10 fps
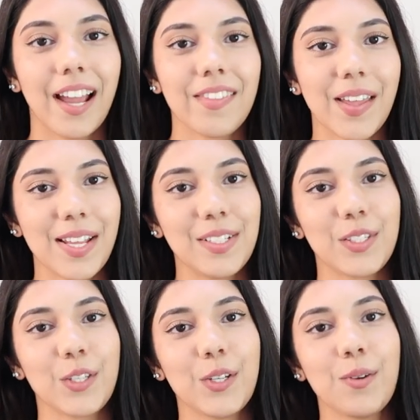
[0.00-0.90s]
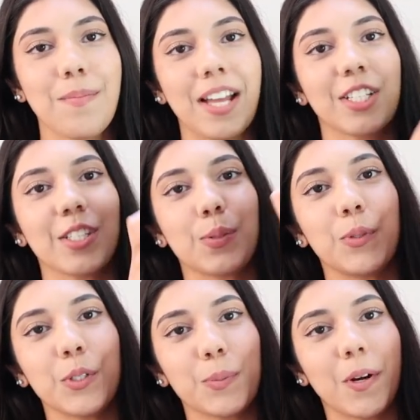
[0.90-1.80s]
And then to match the
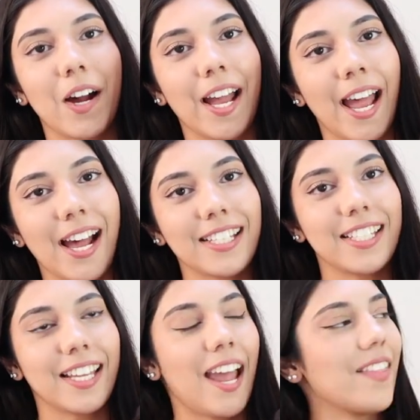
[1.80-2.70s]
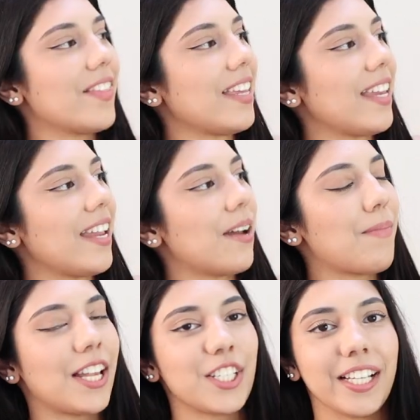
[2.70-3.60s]
sports bra I had to get the
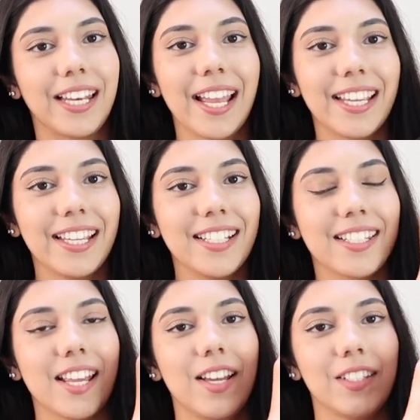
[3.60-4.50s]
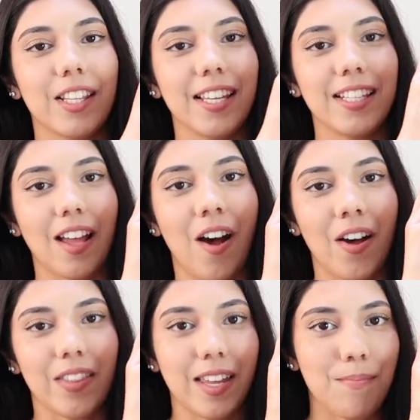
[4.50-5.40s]
matching leggings. So these
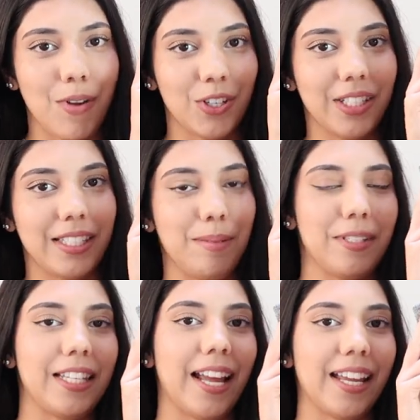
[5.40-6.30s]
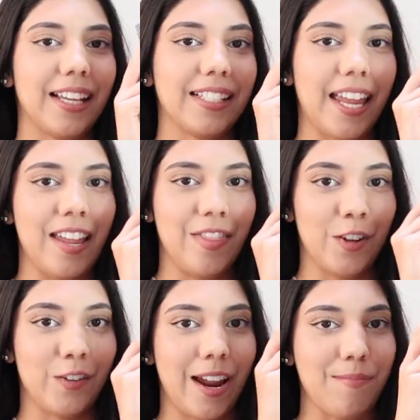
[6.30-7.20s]
are the motion seamless leggings in
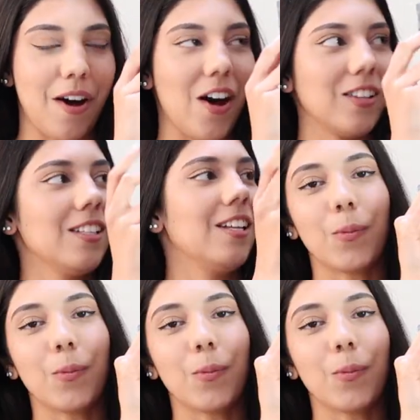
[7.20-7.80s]
the grey marl.